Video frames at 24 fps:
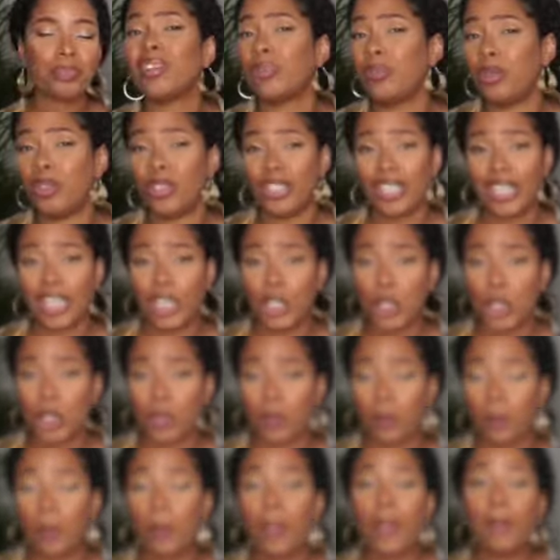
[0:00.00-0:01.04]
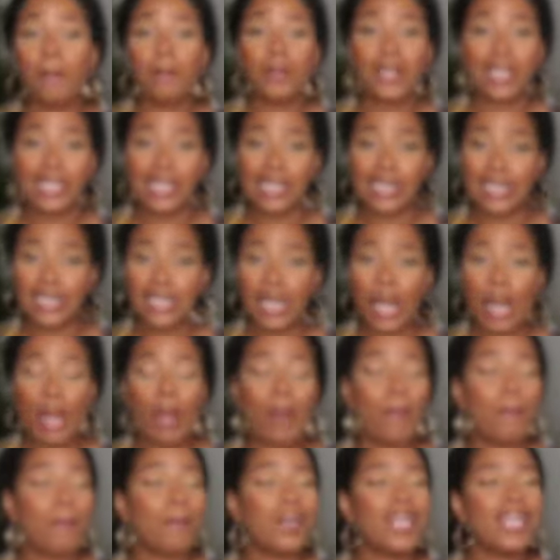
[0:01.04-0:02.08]
communication. Please
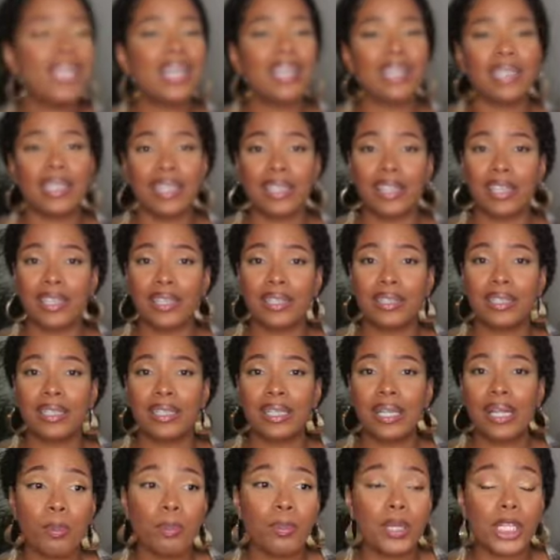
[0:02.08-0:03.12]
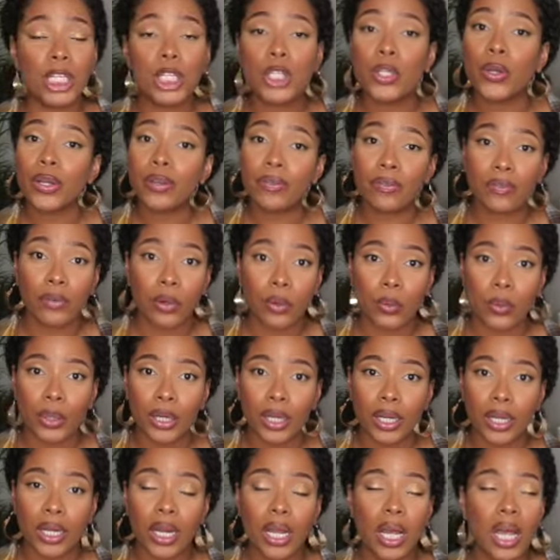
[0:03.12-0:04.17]
be clear, be
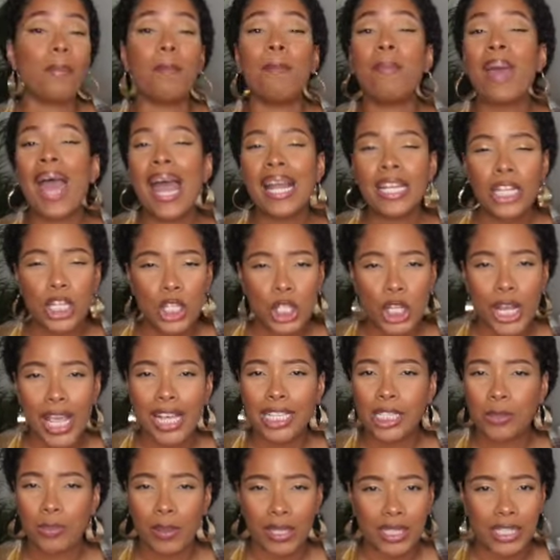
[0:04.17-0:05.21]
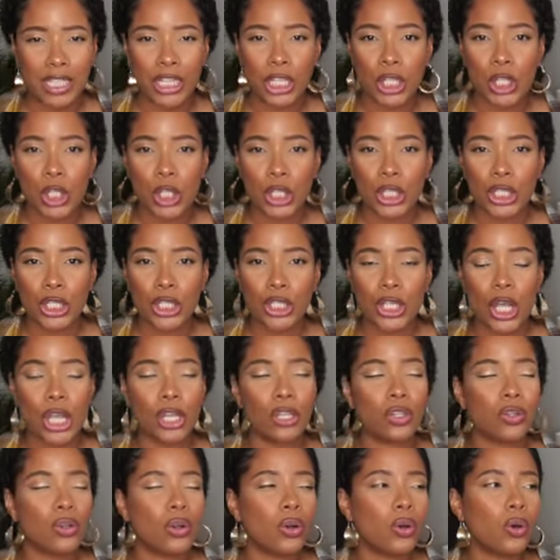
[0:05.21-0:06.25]
straightforward, manage expectations.
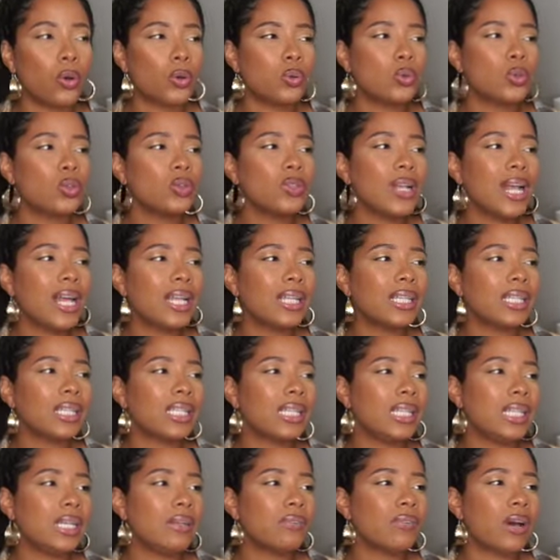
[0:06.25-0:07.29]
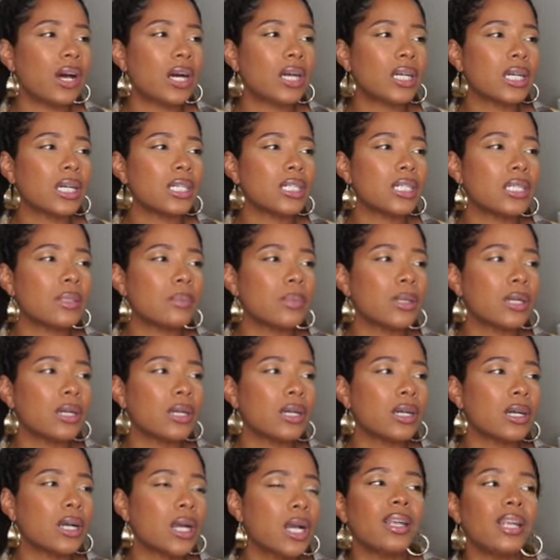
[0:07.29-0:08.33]
You know, do not leave a
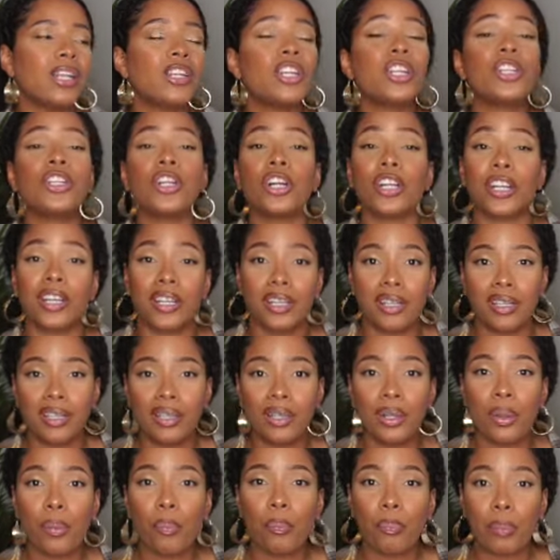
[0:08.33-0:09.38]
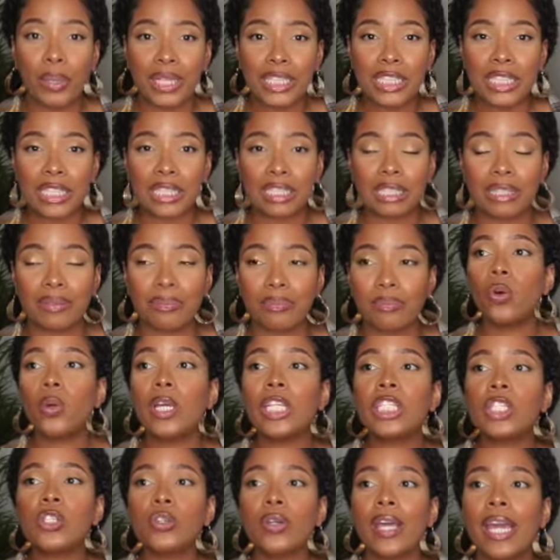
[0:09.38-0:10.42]
customer in the dark, basically.
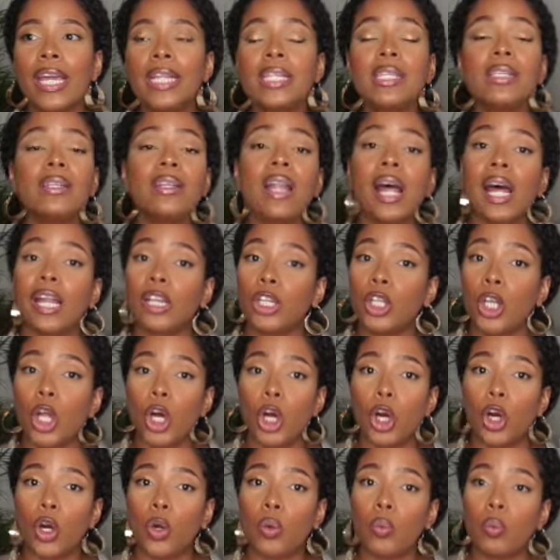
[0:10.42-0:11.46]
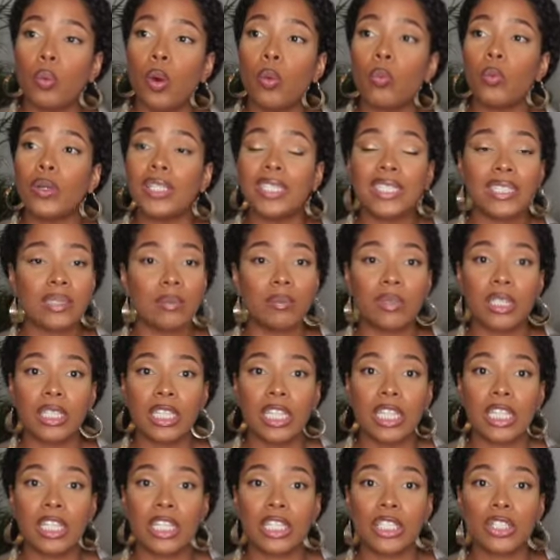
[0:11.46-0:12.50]
It's okay to not know where something
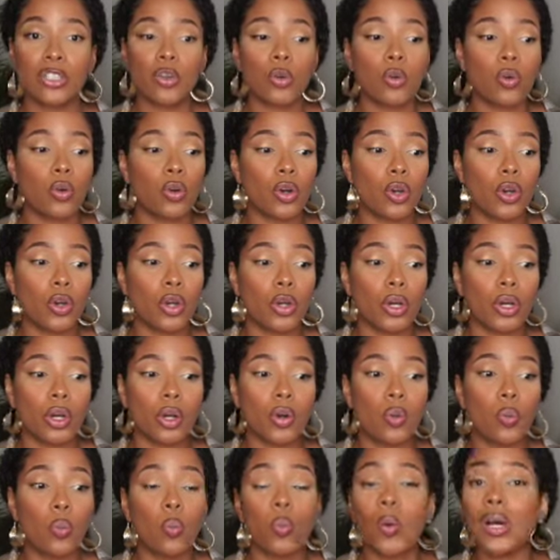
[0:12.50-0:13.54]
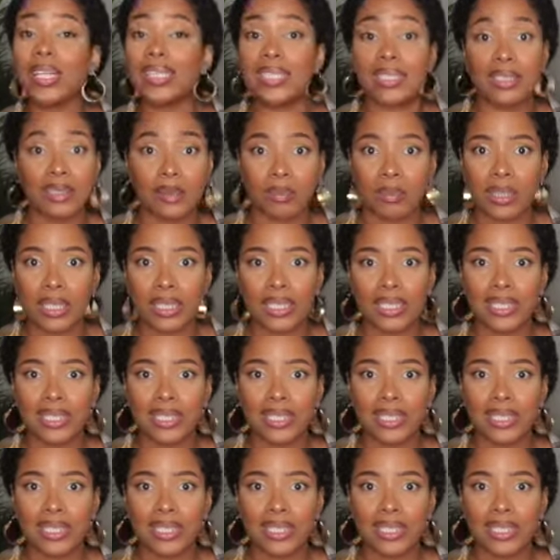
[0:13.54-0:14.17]
is or what something